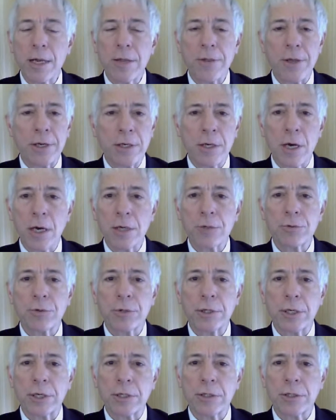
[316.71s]
that
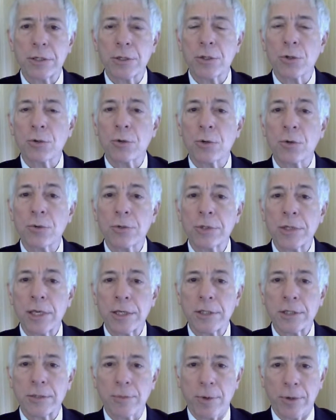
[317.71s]
contradicts your own
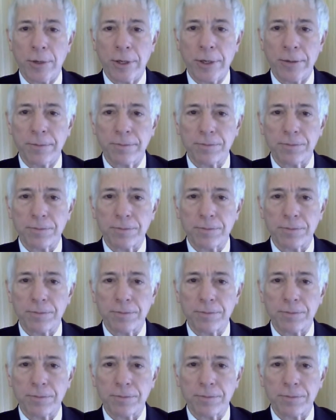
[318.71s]
testimony.